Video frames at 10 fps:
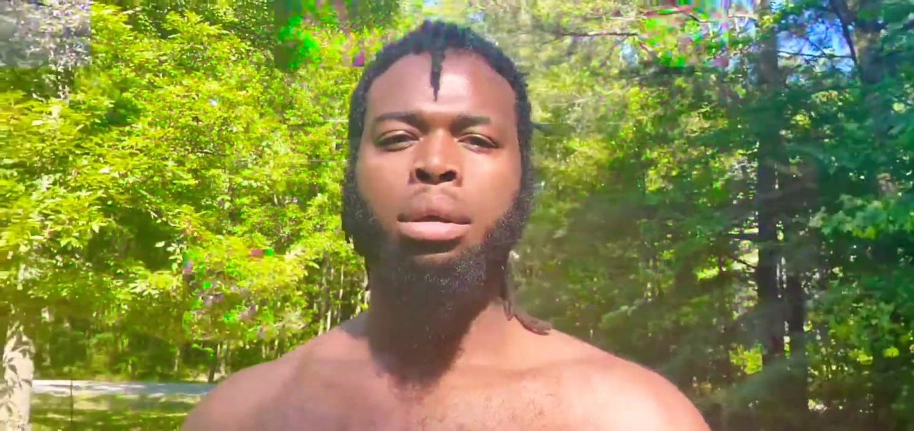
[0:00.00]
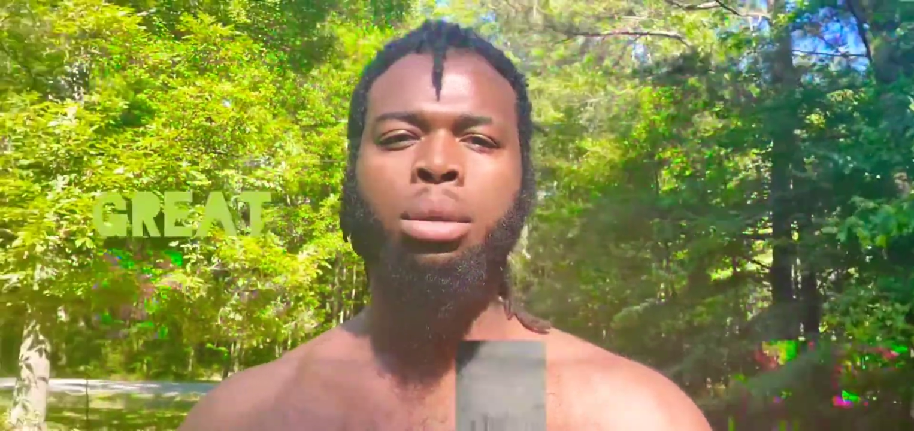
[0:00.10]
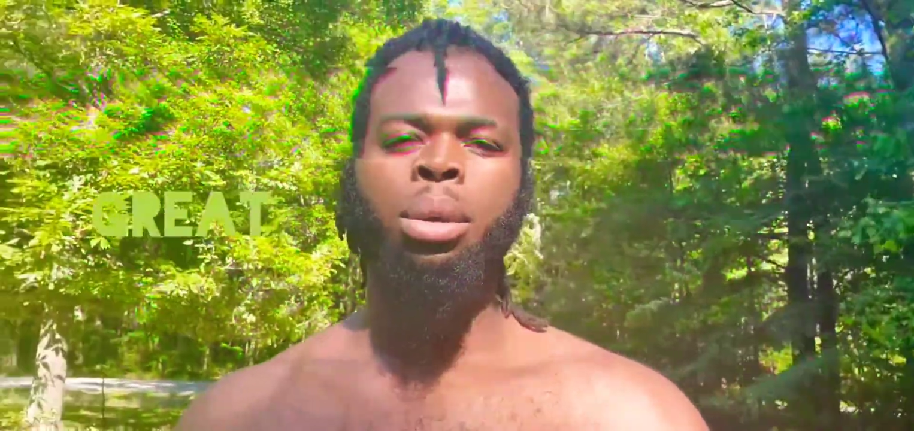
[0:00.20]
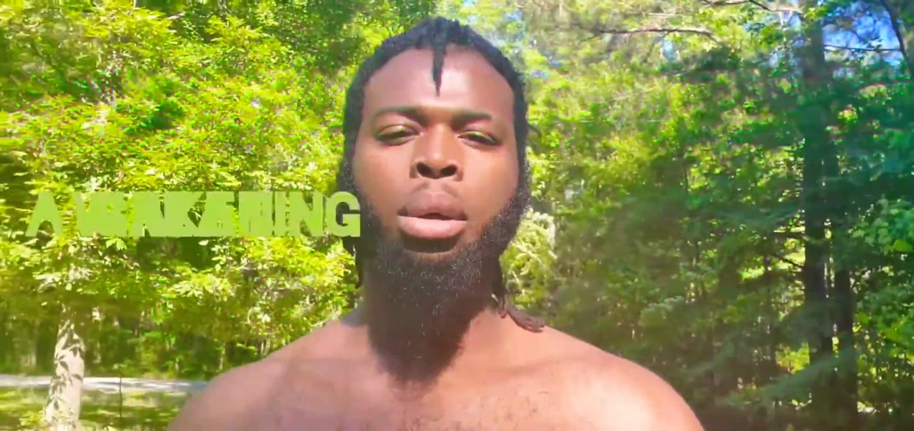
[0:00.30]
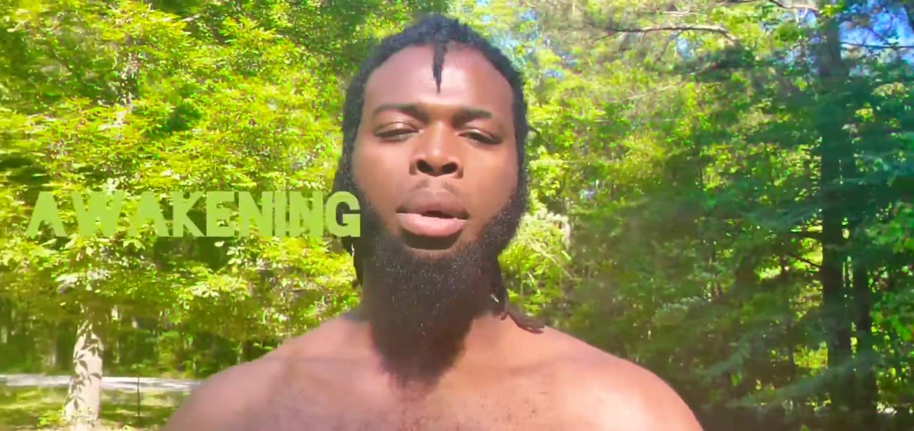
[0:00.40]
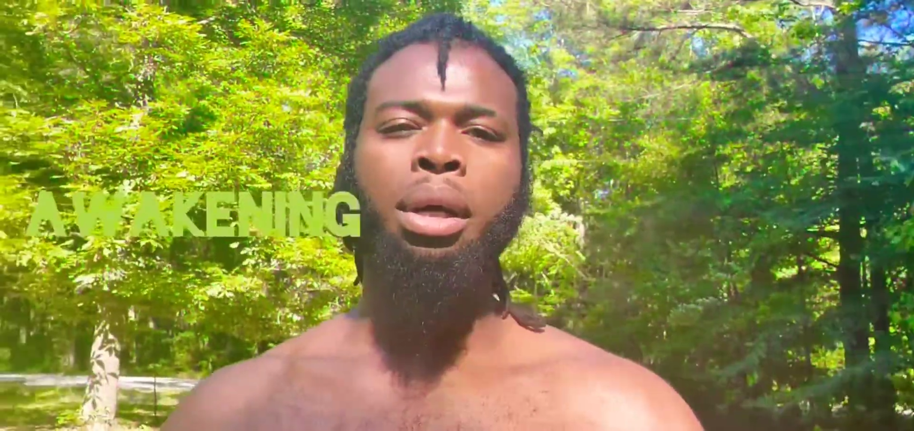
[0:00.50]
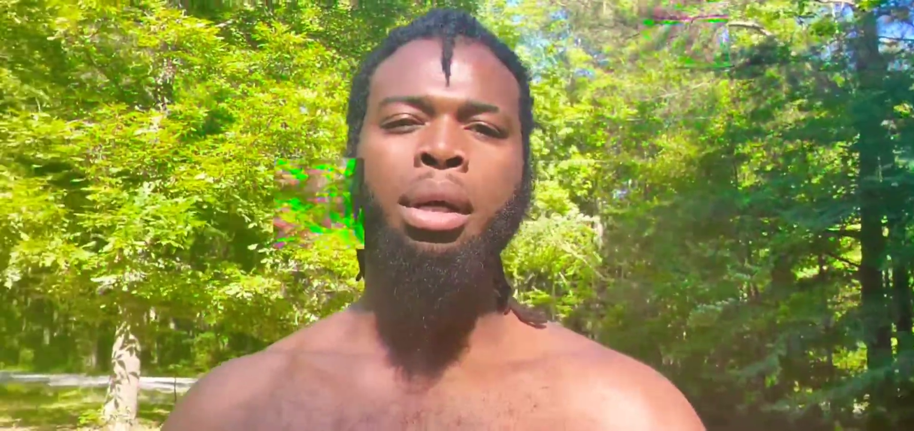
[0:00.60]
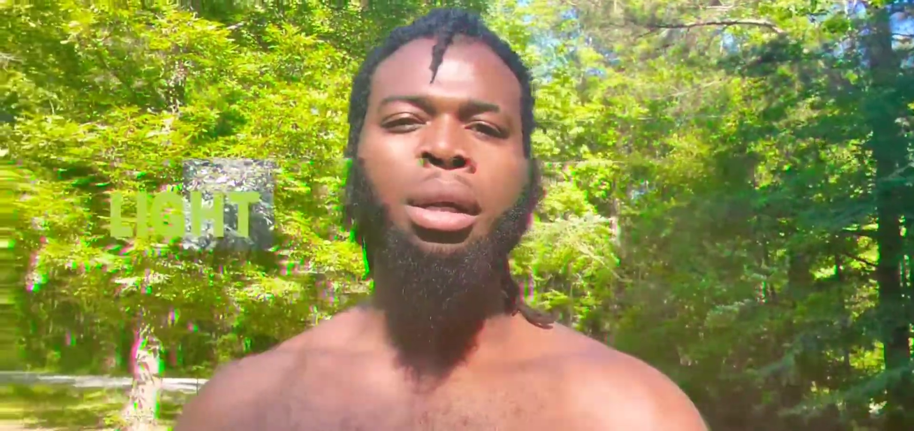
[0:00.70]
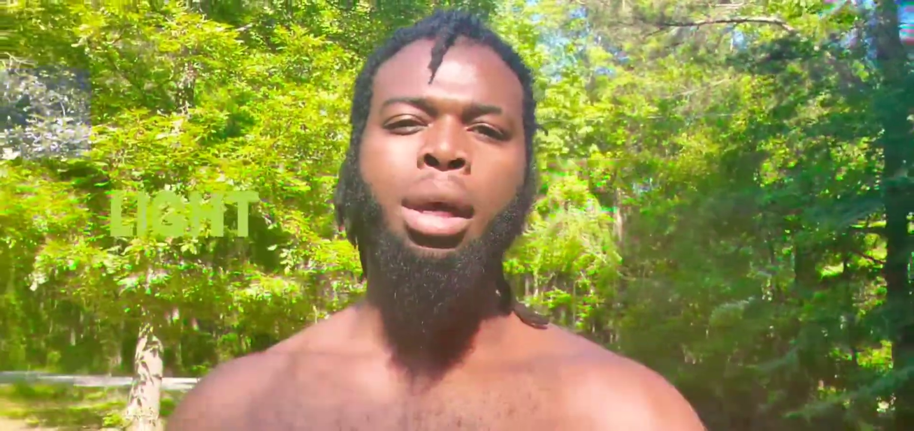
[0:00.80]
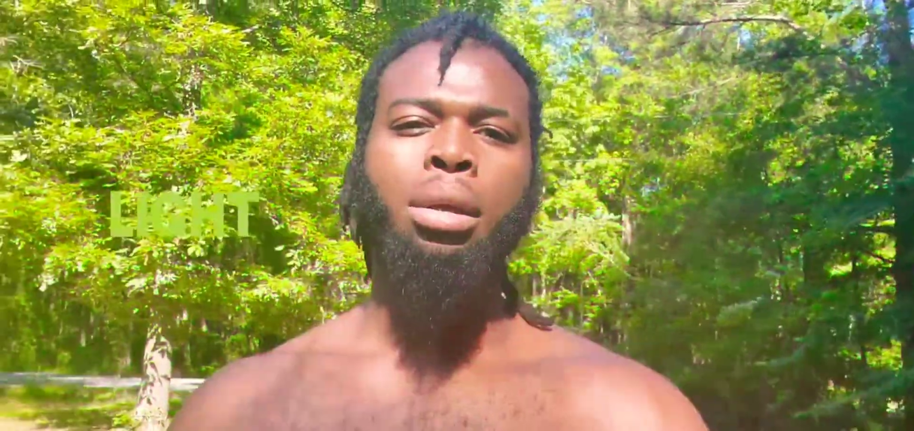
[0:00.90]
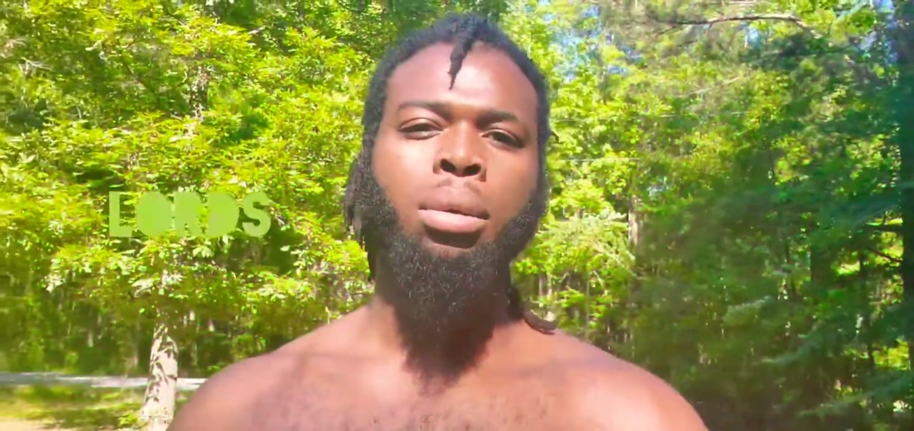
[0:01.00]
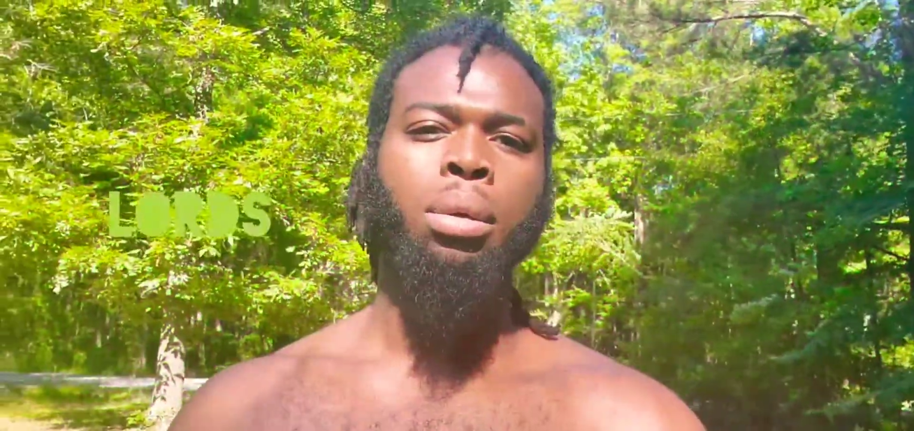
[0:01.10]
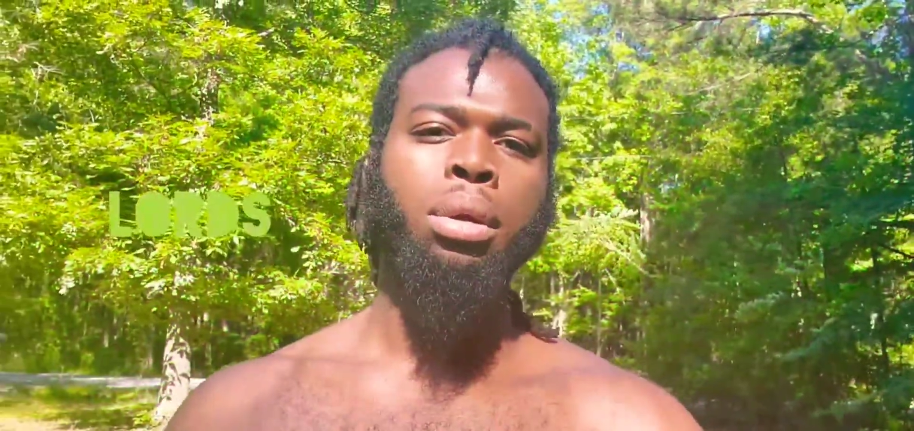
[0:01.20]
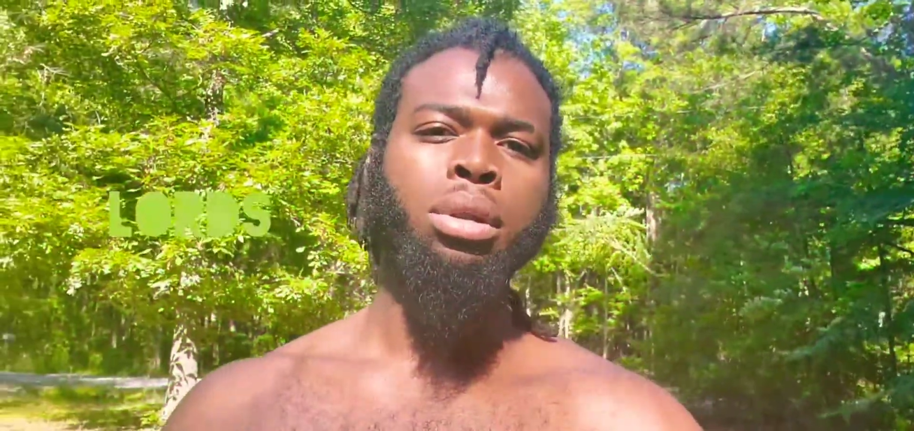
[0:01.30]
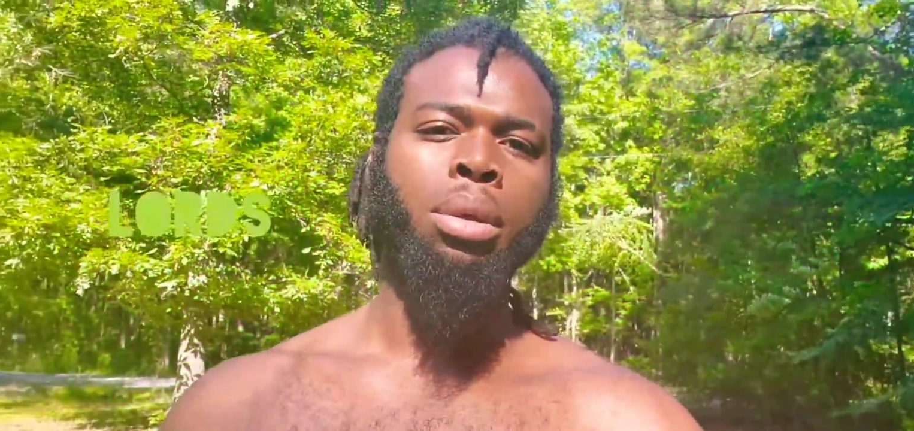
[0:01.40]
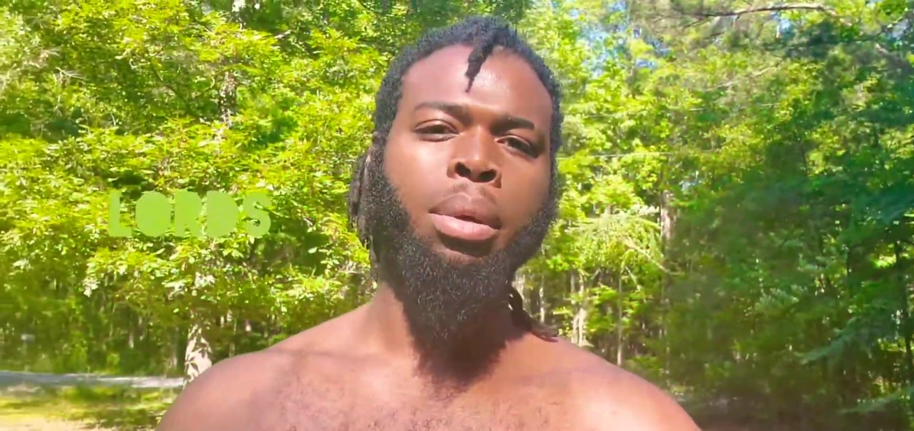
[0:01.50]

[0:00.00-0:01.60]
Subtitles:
Great awakening, light lords,